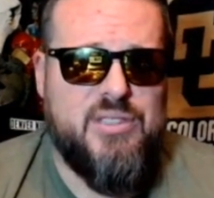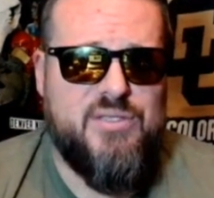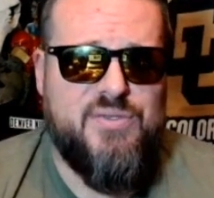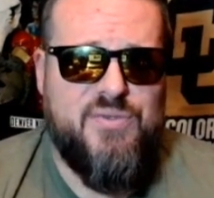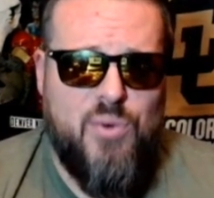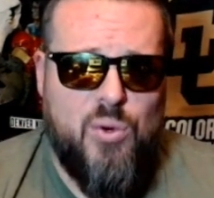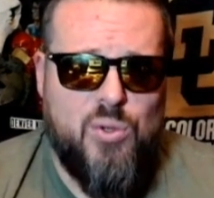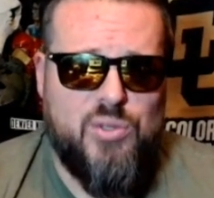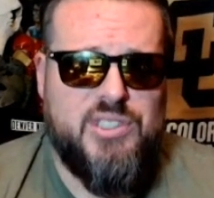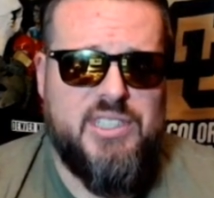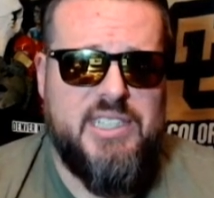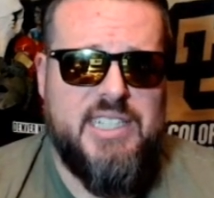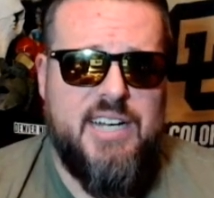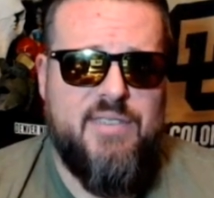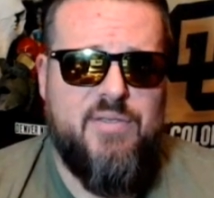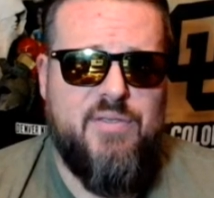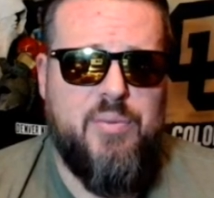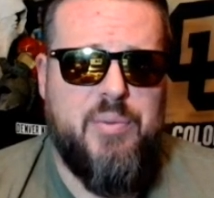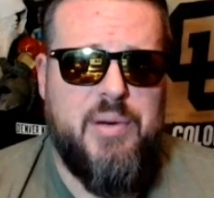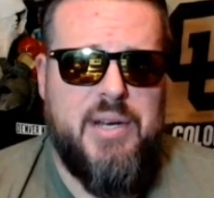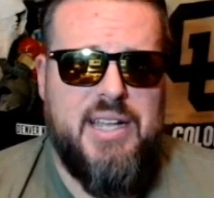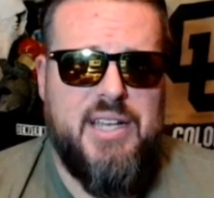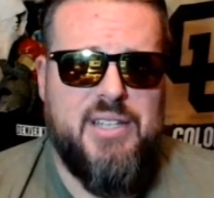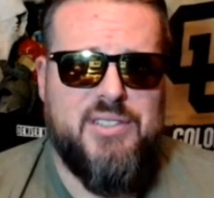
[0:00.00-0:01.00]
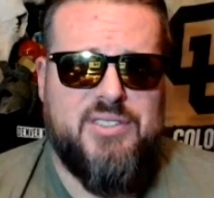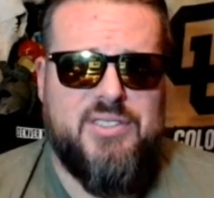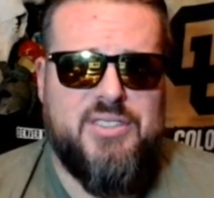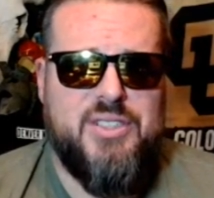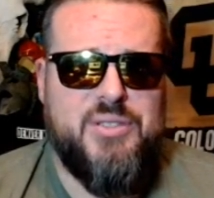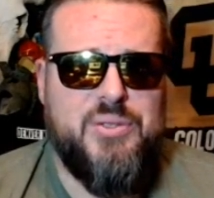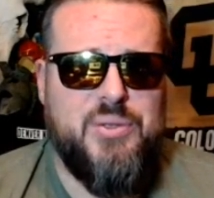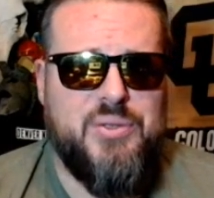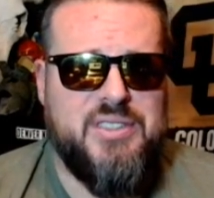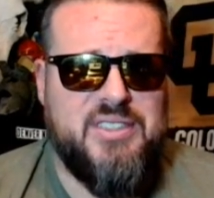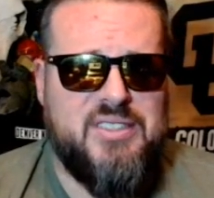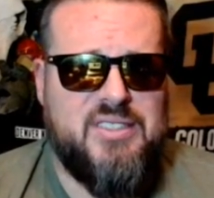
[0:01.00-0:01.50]
it's forcing everybody else to
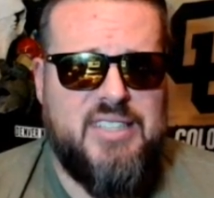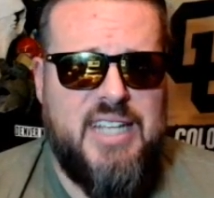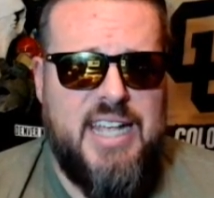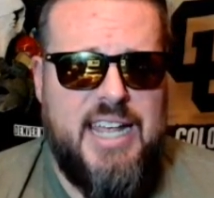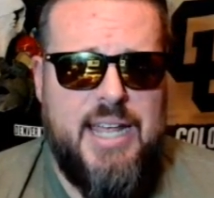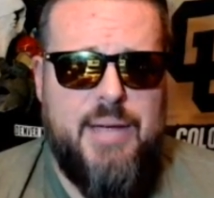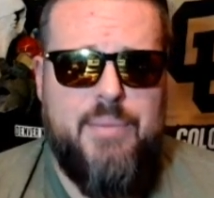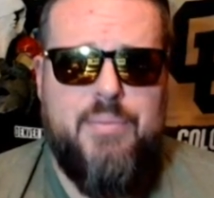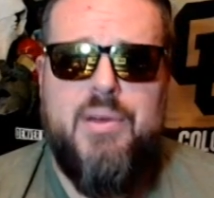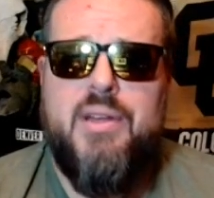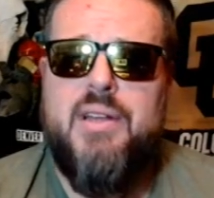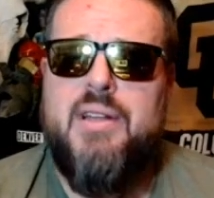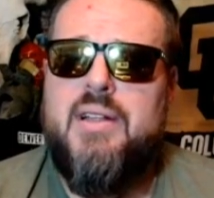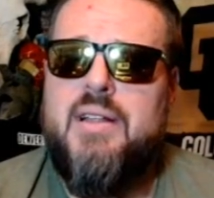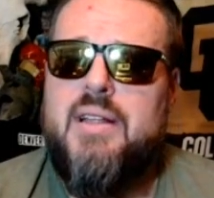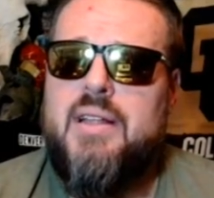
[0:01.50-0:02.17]
do the same,